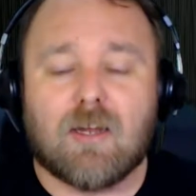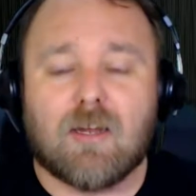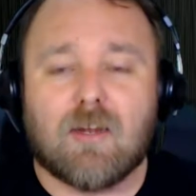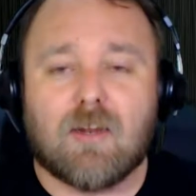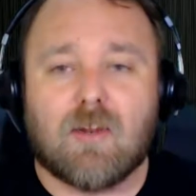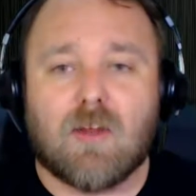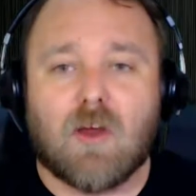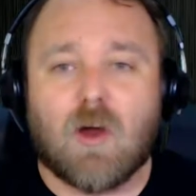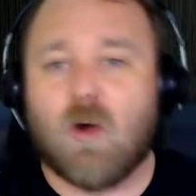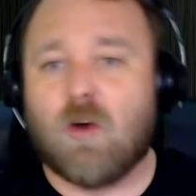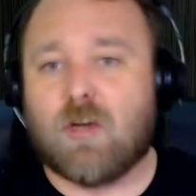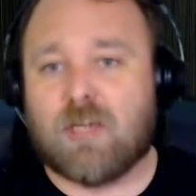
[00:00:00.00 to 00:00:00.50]

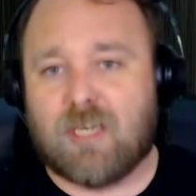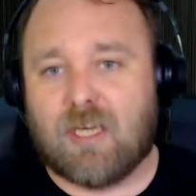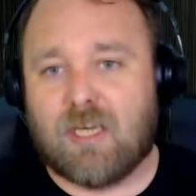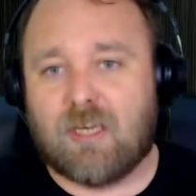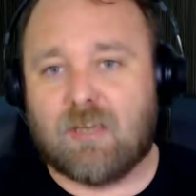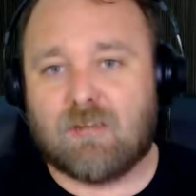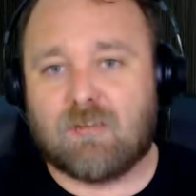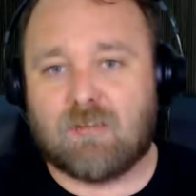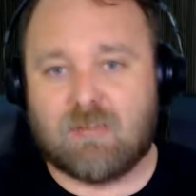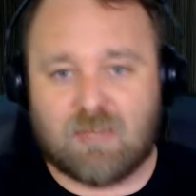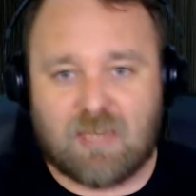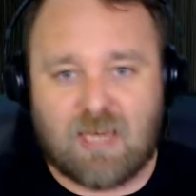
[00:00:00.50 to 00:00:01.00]
Okay,
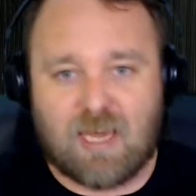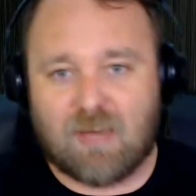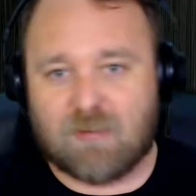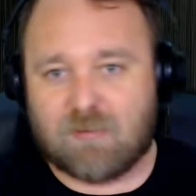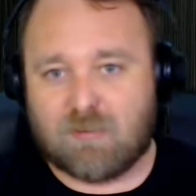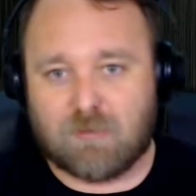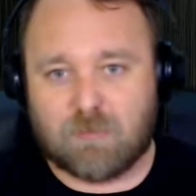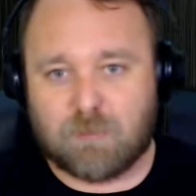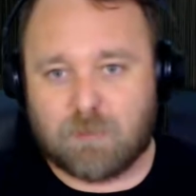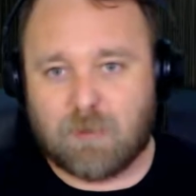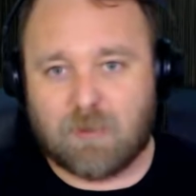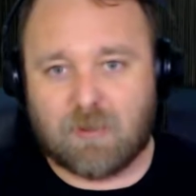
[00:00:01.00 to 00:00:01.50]
so yes,
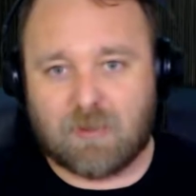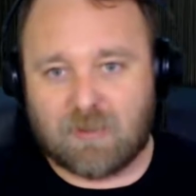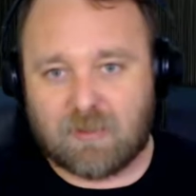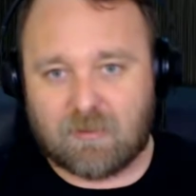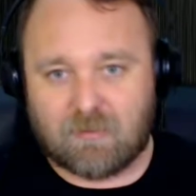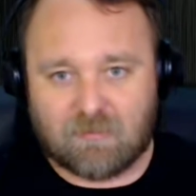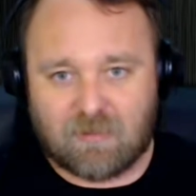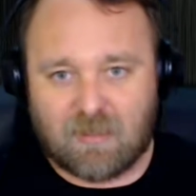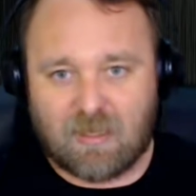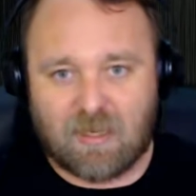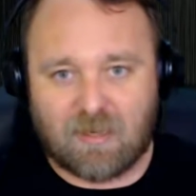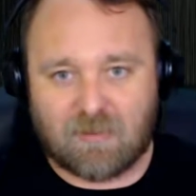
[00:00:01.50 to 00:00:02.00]
it's
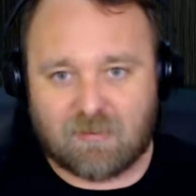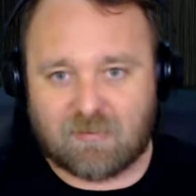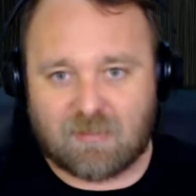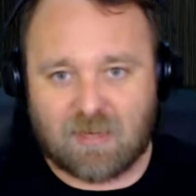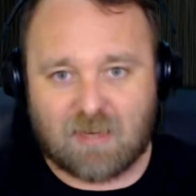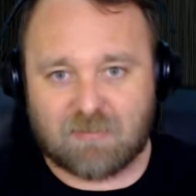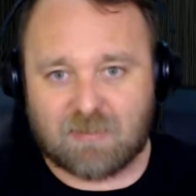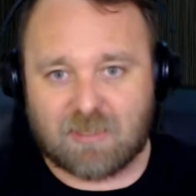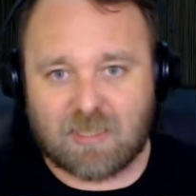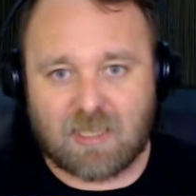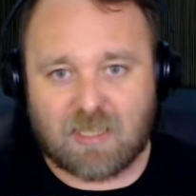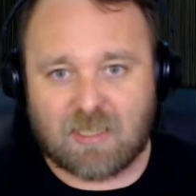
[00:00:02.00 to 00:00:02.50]
probably
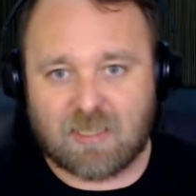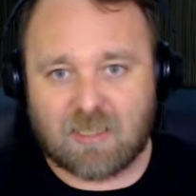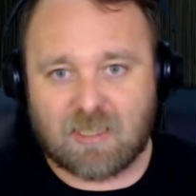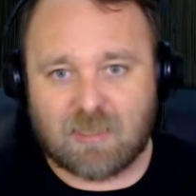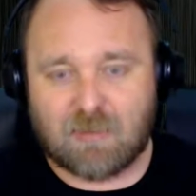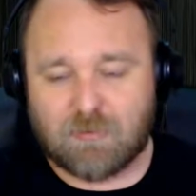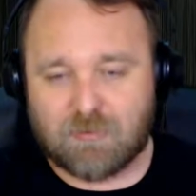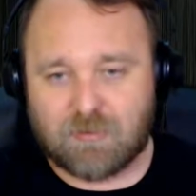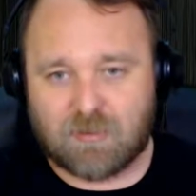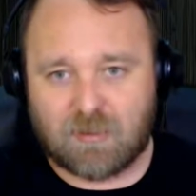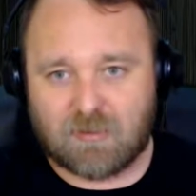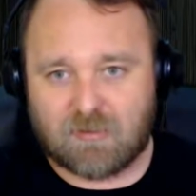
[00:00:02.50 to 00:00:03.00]
$7.99
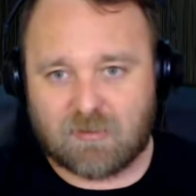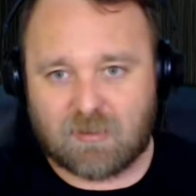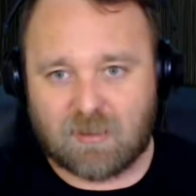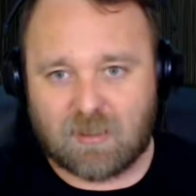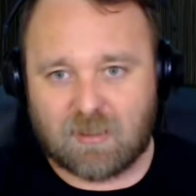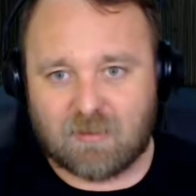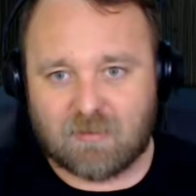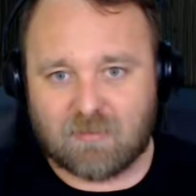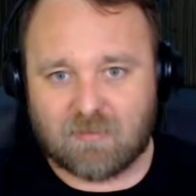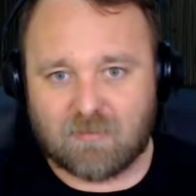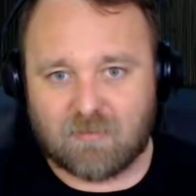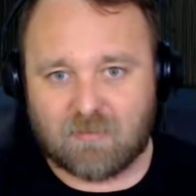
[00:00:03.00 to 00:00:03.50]
for us
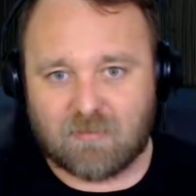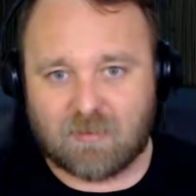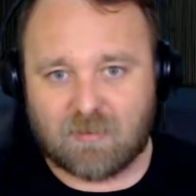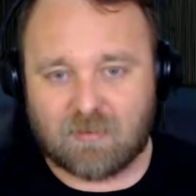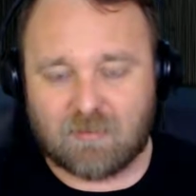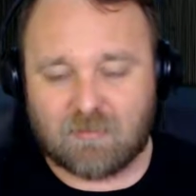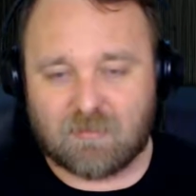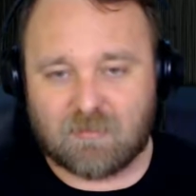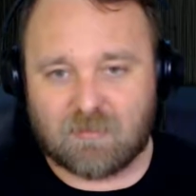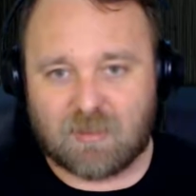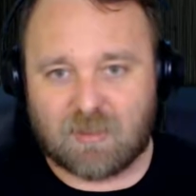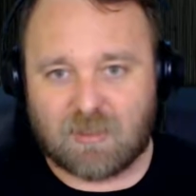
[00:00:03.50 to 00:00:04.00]
then,
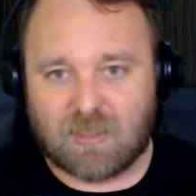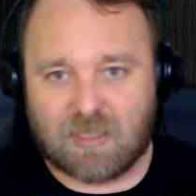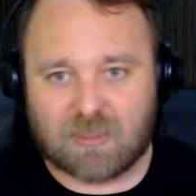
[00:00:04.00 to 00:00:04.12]
unless